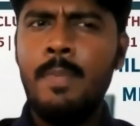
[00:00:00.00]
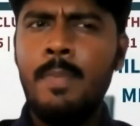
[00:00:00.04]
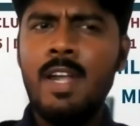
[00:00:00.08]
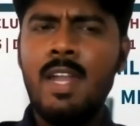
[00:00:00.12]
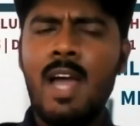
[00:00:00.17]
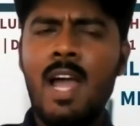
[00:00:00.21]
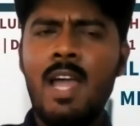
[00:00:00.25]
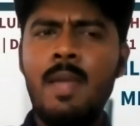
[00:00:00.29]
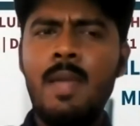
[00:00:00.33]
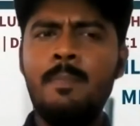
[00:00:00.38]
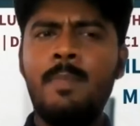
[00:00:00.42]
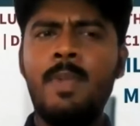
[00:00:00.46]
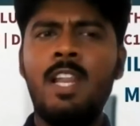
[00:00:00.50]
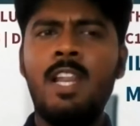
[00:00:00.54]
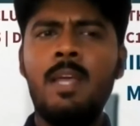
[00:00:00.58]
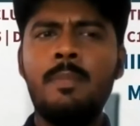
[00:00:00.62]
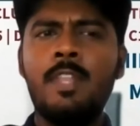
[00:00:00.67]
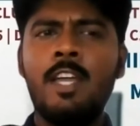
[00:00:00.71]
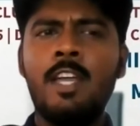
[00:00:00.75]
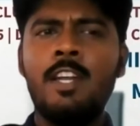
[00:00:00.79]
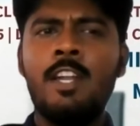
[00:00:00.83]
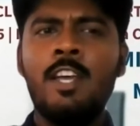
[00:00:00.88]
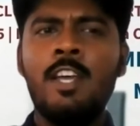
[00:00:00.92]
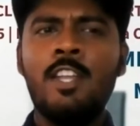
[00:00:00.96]
But I
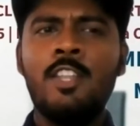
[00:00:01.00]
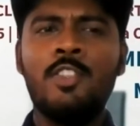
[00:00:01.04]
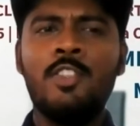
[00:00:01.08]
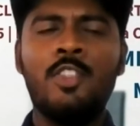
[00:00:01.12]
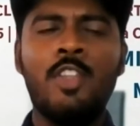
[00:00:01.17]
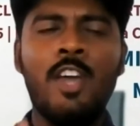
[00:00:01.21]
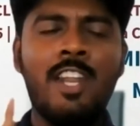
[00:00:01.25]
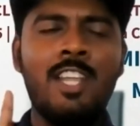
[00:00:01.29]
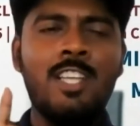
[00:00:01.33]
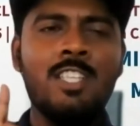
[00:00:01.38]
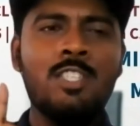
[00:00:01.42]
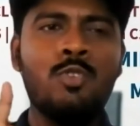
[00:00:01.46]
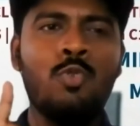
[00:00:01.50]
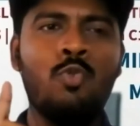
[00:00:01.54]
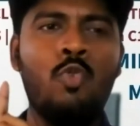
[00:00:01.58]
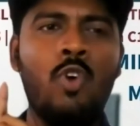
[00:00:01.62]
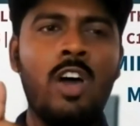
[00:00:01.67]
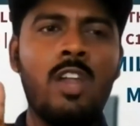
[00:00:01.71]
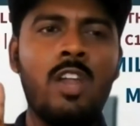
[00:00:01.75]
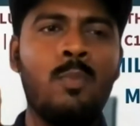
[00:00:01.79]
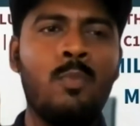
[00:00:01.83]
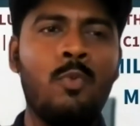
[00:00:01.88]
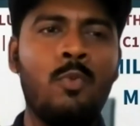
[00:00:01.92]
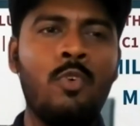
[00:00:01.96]
believe that there is
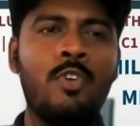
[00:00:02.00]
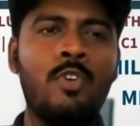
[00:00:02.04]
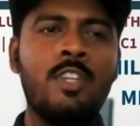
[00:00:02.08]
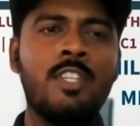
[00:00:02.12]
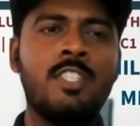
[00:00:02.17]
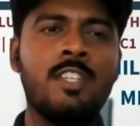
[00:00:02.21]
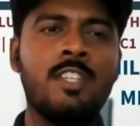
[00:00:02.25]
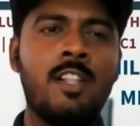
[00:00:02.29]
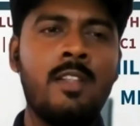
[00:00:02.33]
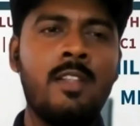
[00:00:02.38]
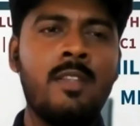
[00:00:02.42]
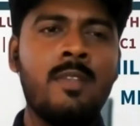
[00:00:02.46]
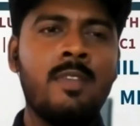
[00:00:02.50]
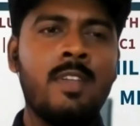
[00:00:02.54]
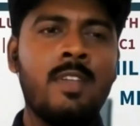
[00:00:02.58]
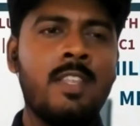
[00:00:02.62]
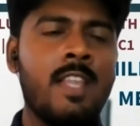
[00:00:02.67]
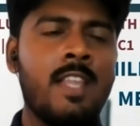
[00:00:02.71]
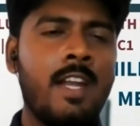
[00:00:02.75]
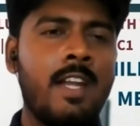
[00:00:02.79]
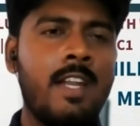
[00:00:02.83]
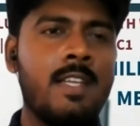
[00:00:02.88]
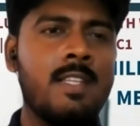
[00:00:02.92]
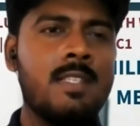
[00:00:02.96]
one more result
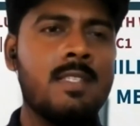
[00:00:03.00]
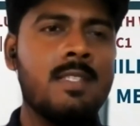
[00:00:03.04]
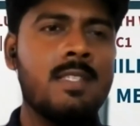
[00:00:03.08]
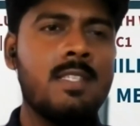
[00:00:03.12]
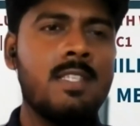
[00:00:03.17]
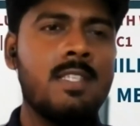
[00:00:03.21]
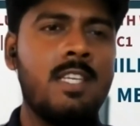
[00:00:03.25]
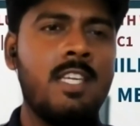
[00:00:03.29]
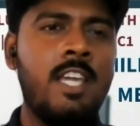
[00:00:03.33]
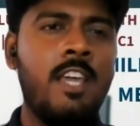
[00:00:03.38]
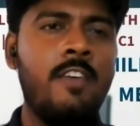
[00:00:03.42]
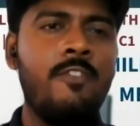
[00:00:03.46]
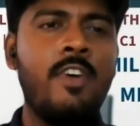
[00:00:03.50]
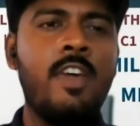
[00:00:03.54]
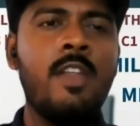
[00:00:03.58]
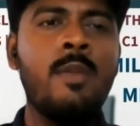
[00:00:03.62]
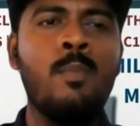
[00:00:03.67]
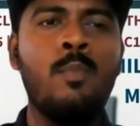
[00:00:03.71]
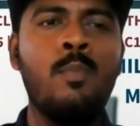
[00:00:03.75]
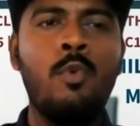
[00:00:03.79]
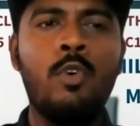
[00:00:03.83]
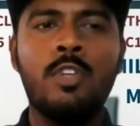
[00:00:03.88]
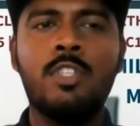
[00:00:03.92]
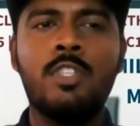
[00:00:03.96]
that is
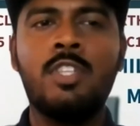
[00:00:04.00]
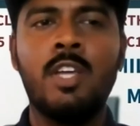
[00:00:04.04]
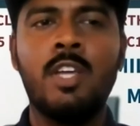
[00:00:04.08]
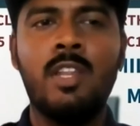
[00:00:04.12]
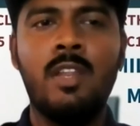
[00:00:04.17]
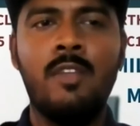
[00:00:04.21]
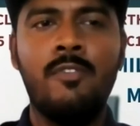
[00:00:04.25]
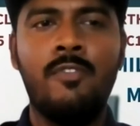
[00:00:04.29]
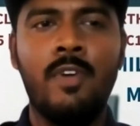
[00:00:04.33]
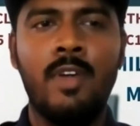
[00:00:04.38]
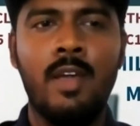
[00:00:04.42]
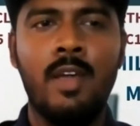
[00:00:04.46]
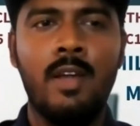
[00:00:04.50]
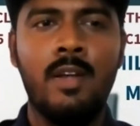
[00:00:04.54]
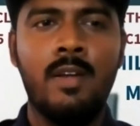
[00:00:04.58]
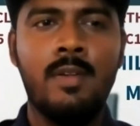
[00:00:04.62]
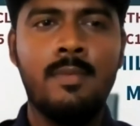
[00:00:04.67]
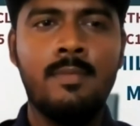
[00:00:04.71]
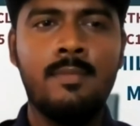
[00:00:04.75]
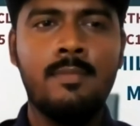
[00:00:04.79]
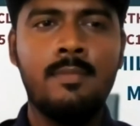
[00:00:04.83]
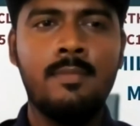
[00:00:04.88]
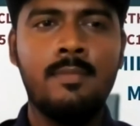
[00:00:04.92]
even more significant.